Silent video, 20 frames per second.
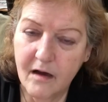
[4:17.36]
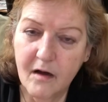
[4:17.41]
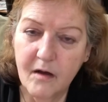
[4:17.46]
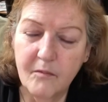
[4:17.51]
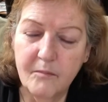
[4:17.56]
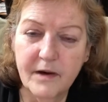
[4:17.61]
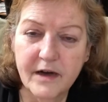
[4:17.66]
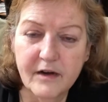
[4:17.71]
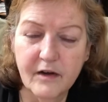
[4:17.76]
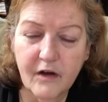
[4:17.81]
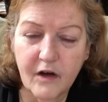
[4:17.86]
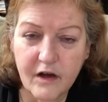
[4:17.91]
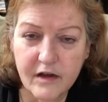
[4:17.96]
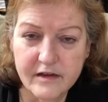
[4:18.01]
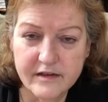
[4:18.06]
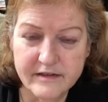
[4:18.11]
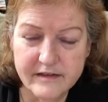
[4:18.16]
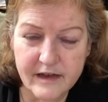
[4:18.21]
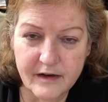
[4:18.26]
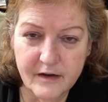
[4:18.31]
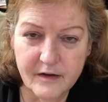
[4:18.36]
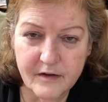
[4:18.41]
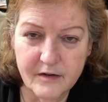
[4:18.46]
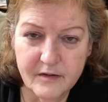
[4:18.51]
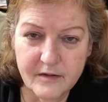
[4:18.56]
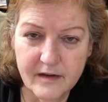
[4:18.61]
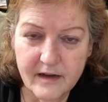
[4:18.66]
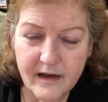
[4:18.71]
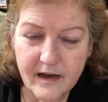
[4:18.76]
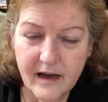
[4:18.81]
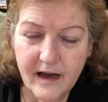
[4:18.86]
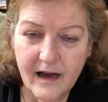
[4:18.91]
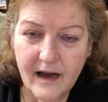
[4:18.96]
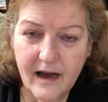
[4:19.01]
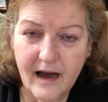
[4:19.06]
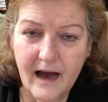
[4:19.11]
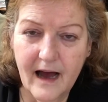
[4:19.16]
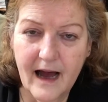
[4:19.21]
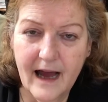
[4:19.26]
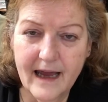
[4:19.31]
But also,
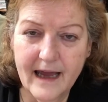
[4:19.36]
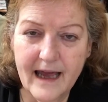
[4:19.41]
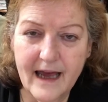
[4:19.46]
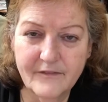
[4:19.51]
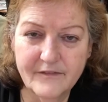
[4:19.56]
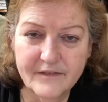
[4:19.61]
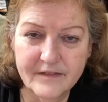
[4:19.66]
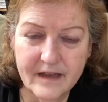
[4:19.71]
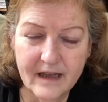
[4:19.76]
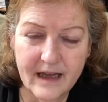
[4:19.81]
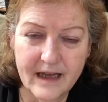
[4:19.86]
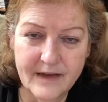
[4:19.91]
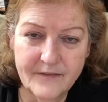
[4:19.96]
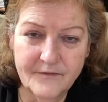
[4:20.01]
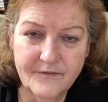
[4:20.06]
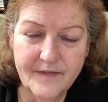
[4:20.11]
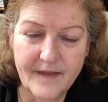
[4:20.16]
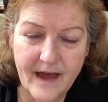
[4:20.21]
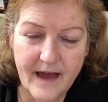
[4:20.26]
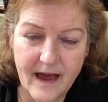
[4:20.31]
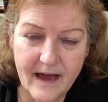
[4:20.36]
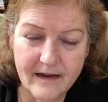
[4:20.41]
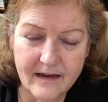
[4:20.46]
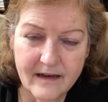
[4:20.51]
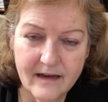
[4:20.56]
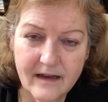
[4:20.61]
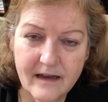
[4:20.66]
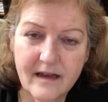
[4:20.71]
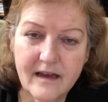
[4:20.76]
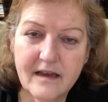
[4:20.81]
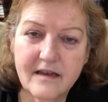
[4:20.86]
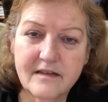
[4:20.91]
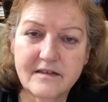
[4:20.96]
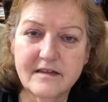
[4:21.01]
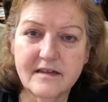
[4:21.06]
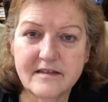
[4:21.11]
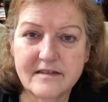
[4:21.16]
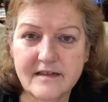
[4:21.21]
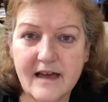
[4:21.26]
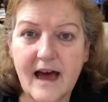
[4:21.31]
I have a life that
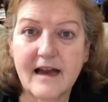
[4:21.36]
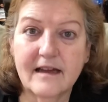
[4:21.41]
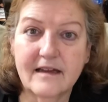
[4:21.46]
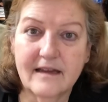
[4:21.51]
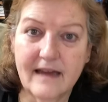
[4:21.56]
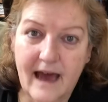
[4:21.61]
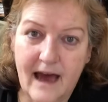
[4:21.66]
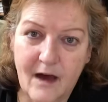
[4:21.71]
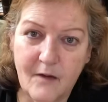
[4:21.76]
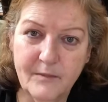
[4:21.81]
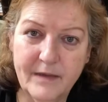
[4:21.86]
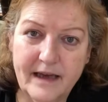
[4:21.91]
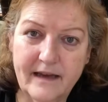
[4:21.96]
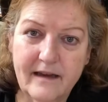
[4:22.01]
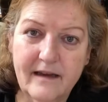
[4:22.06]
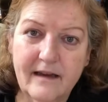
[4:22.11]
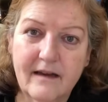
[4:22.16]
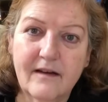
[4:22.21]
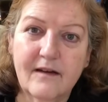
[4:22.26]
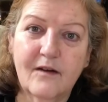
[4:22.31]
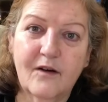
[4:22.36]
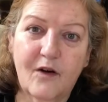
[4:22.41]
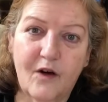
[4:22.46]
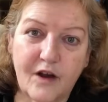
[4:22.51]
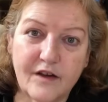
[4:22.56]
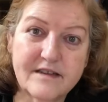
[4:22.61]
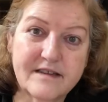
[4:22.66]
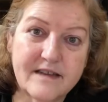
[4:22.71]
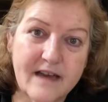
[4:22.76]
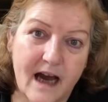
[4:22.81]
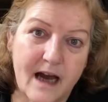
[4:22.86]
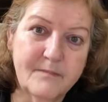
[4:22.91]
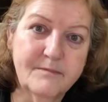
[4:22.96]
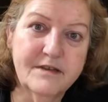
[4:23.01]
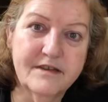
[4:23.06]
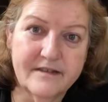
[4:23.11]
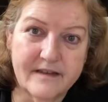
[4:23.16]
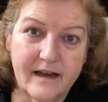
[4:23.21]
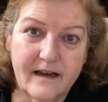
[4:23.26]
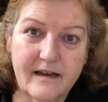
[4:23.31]
does not allow me all the time to
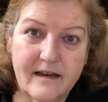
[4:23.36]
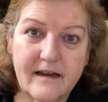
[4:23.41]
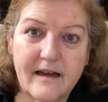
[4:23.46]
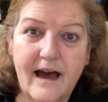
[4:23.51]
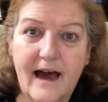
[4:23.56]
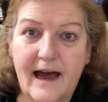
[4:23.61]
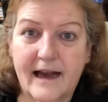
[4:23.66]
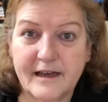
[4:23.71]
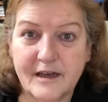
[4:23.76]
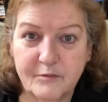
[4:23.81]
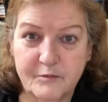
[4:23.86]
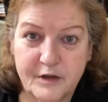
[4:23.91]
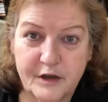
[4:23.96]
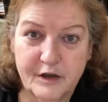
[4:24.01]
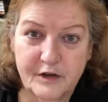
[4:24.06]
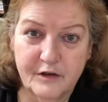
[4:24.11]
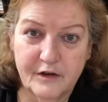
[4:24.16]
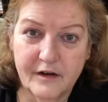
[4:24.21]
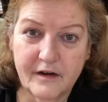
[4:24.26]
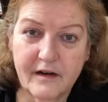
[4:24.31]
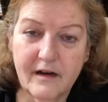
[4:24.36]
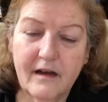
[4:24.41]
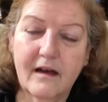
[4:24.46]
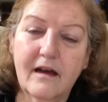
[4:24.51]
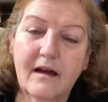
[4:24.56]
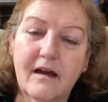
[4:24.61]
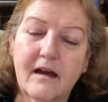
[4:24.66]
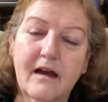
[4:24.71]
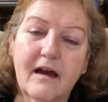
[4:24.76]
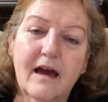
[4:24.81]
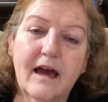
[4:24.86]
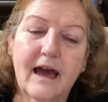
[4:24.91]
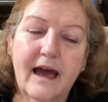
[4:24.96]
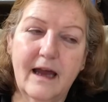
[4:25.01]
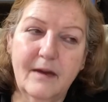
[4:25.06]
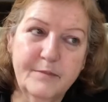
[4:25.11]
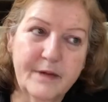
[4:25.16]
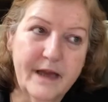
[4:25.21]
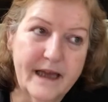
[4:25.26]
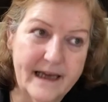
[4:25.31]
sit at a computer
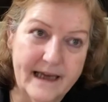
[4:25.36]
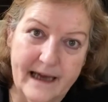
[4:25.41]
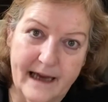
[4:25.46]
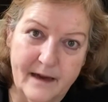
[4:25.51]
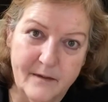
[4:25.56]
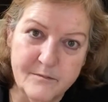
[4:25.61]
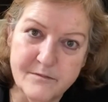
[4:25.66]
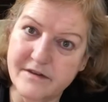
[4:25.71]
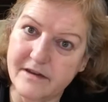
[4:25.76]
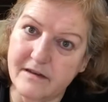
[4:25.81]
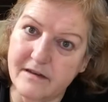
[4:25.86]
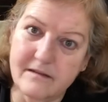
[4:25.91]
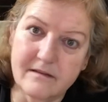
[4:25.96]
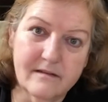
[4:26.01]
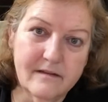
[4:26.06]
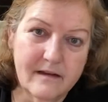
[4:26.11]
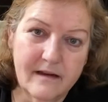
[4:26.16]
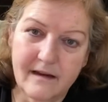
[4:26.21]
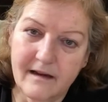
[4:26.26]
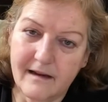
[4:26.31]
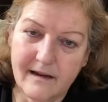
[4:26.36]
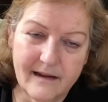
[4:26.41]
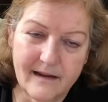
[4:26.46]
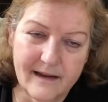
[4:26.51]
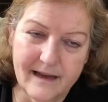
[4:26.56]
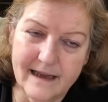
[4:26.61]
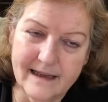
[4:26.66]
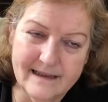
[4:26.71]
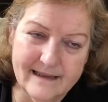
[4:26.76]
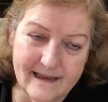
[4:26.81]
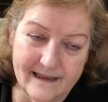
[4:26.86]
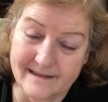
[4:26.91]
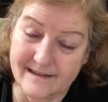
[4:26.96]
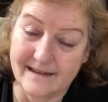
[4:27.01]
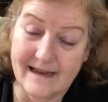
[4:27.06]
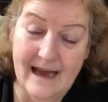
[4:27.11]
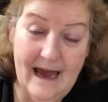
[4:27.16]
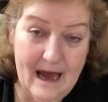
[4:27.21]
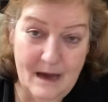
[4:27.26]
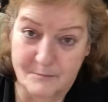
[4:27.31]
and play games, and it doesn't
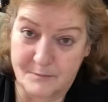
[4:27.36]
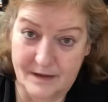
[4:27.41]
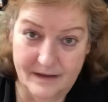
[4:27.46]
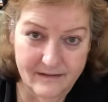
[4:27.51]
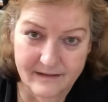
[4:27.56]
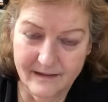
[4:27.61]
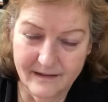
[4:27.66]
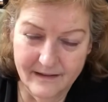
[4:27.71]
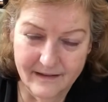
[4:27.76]
happen.